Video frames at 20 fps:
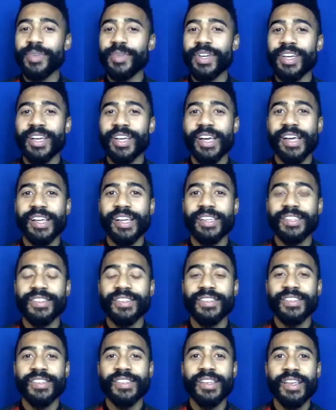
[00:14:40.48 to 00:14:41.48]

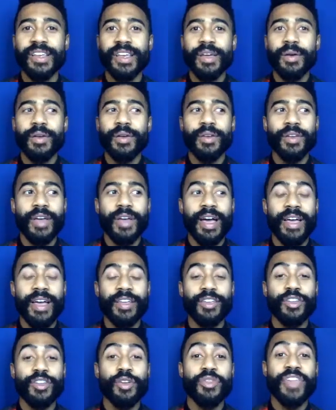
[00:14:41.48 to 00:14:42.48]
because,
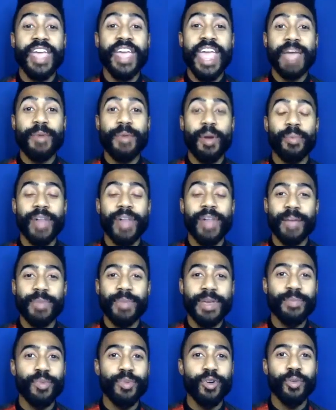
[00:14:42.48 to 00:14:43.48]
thinking about Black
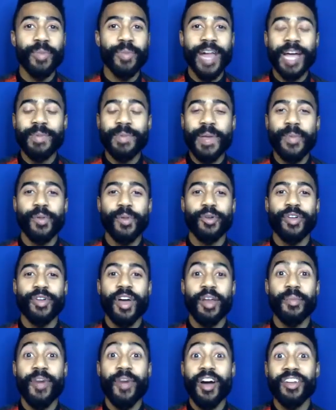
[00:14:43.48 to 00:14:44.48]
people are not
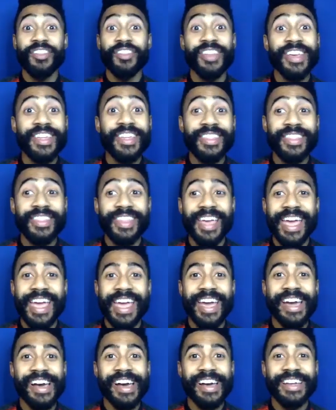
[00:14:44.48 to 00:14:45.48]
a monolith,
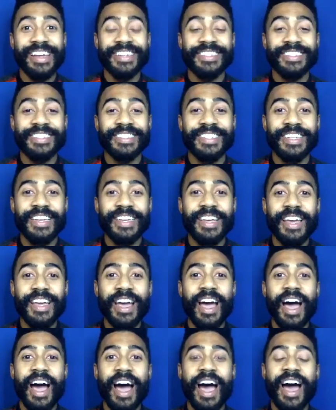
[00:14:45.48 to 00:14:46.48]
and
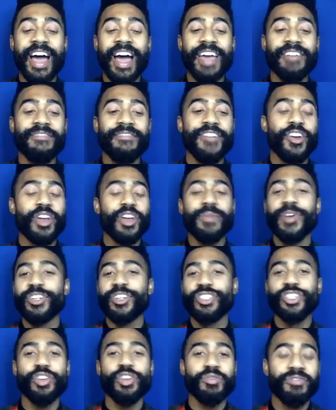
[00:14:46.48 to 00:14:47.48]
I very
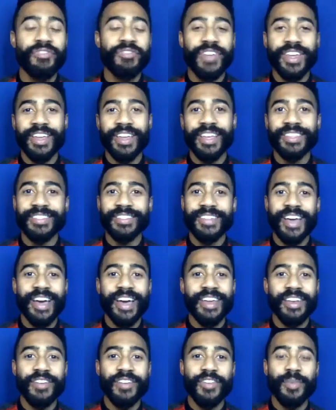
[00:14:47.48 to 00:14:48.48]
much don't fit
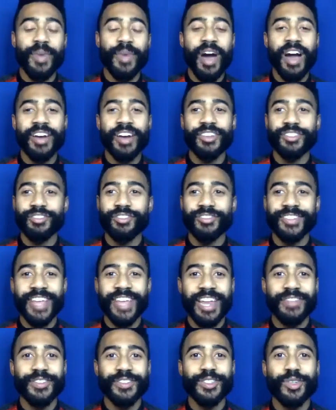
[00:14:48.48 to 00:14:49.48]
inside of a box or
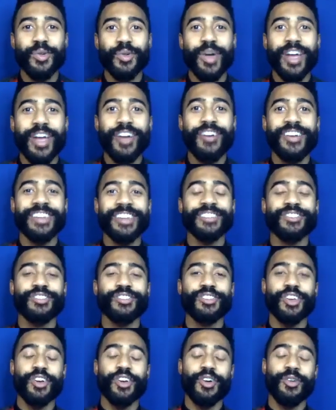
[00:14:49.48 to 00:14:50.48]
inside of a square. And
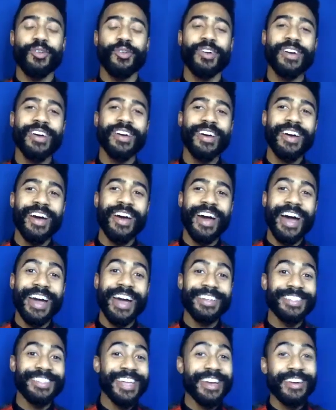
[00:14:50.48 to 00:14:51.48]
so
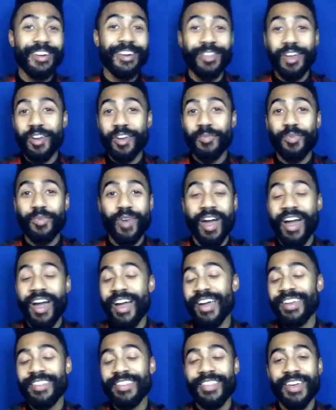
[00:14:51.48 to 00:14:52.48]
I take a lot of
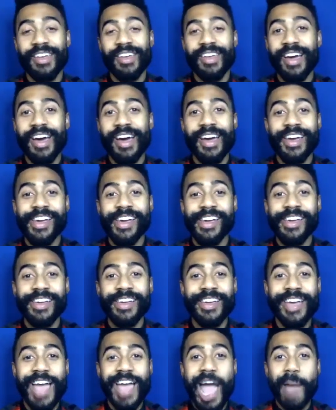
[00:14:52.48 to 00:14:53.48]
pride in that I
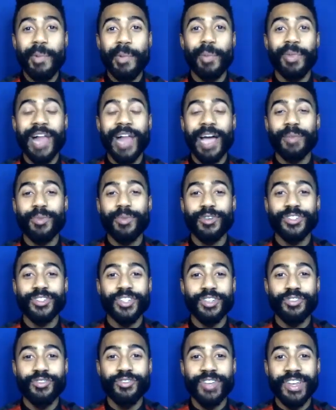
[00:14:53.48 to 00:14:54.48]
am a Black
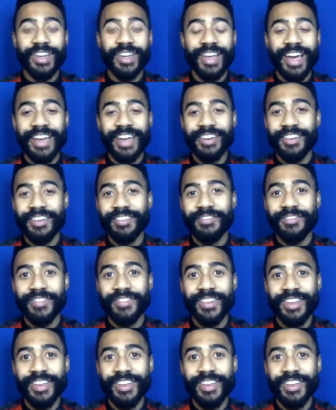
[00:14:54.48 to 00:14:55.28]
person who can kind of